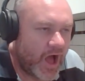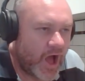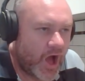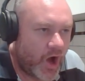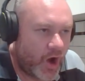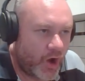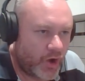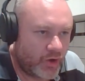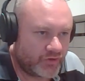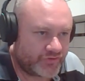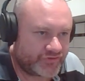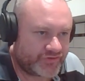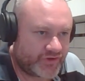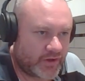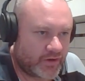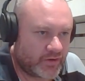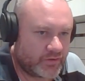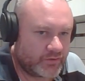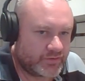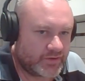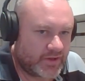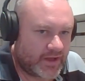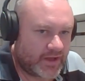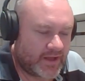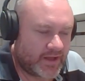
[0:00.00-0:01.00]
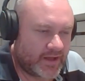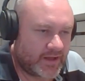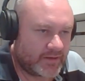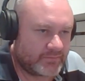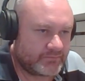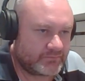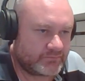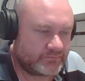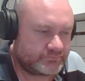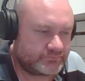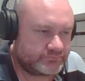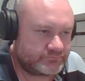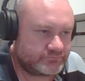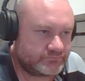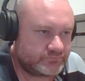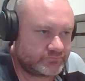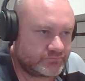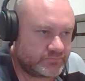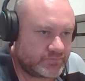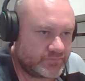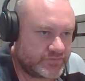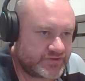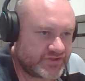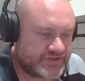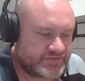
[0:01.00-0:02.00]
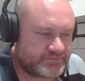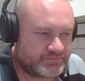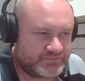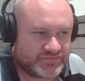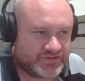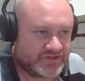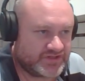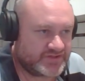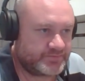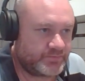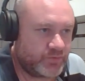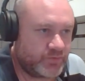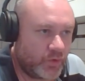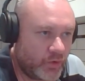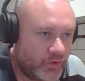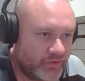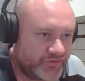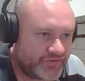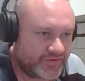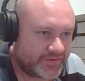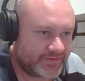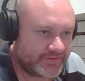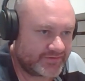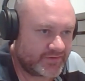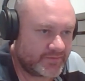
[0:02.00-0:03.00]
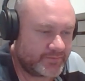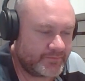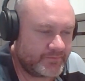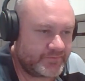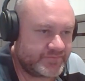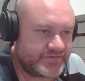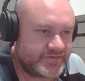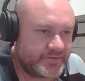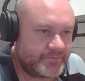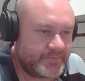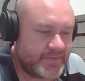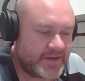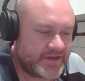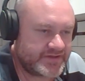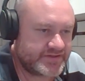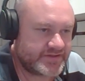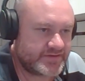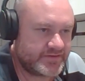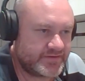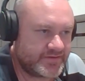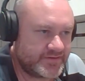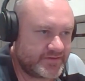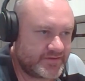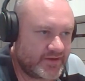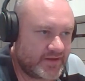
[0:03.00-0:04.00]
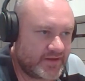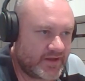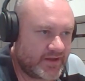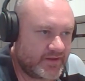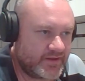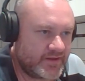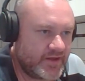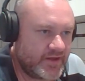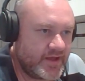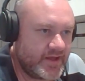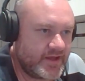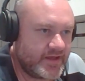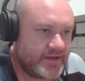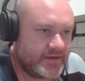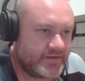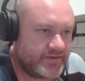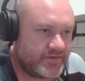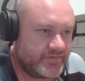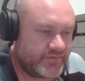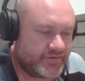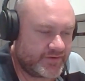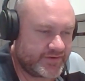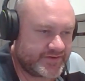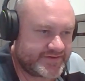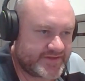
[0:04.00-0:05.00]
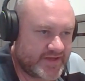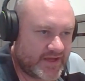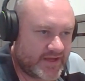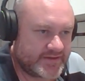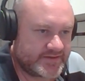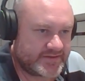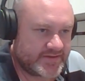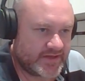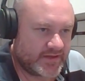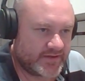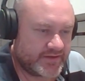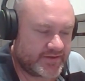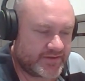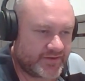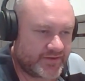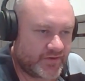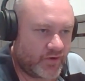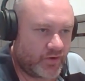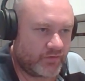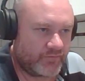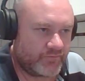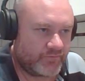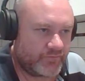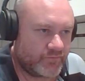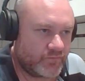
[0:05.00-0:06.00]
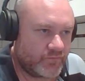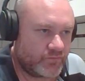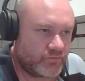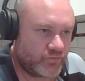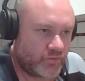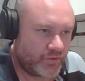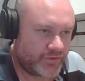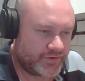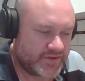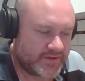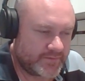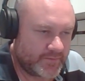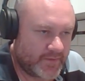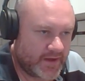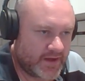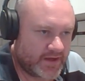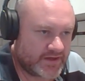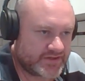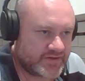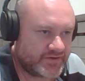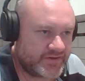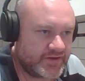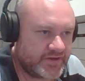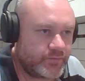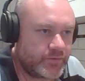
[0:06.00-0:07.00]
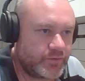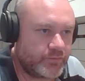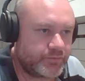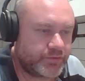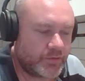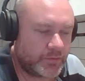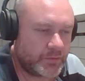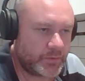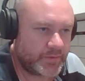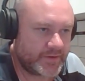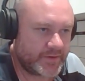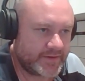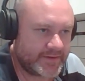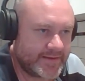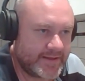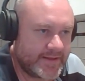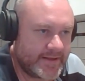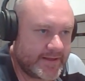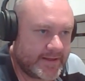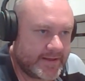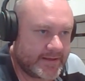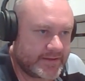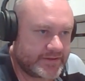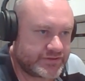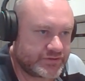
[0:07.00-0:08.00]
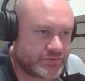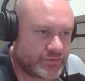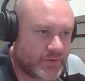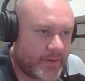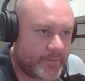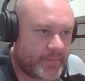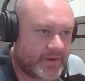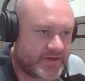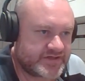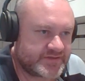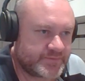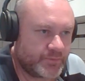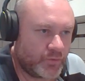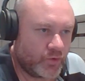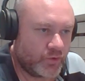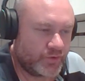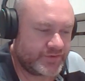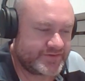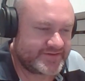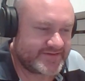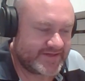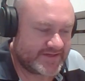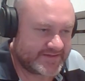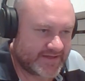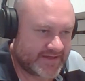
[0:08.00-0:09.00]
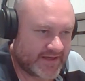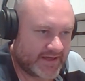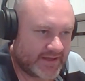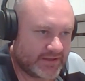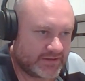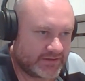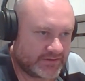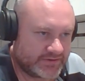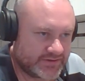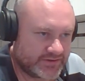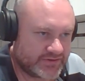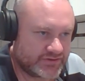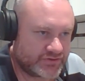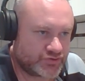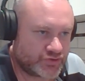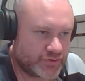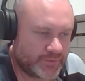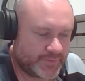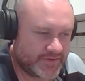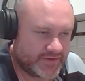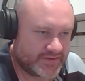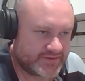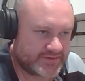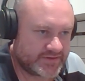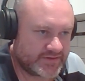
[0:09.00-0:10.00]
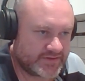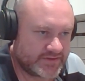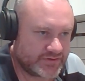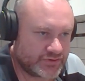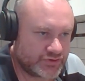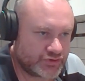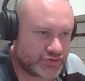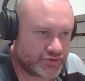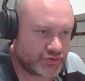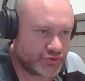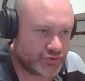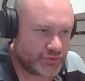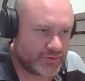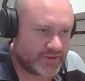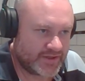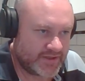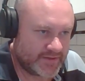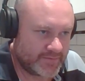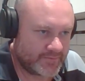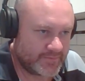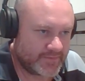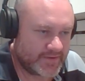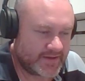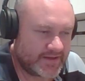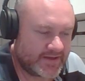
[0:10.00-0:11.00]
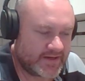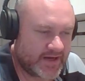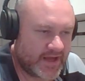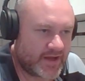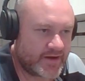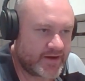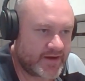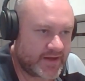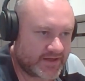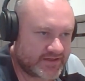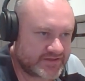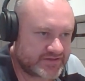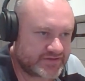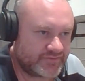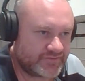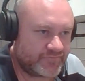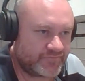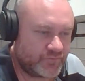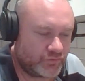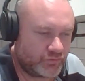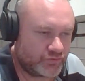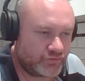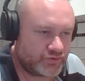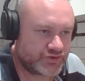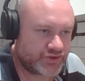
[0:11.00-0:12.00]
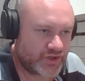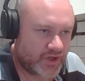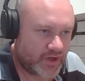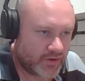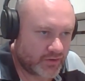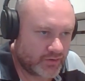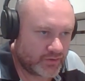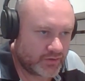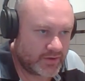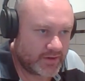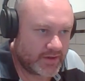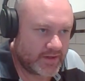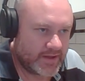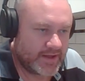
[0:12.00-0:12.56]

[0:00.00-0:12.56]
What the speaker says: I also just pausing to mention the very sad death of Rodney Marsh. I think we'll probably do a much more detailed tribute to him in our next full show.